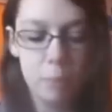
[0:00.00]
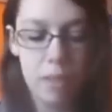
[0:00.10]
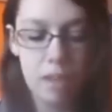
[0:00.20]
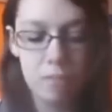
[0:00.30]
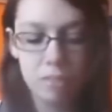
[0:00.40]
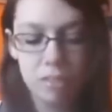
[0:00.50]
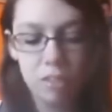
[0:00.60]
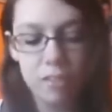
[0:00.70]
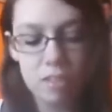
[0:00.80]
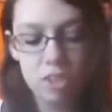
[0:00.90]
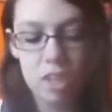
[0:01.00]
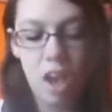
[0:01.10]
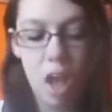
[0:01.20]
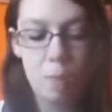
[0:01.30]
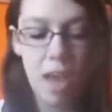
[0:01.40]
by Covergirl in the shade
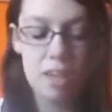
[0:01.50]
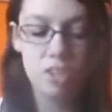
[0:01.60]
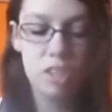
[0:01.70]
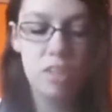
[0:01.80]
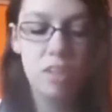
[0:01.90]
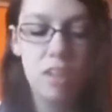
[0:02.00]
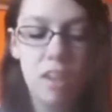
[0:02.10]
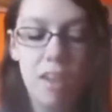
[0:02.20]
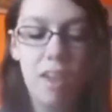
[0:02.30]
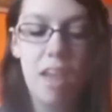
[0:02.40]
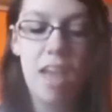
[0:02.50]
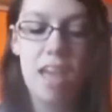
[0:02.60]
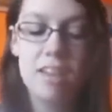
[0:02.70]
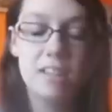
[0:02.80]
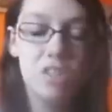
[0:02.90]
Hot Passion,
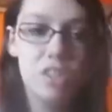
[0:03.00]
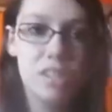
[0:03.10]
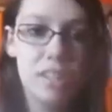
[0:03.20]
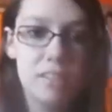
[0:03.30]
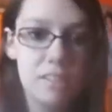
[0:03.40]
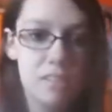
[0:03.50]
and it's just it's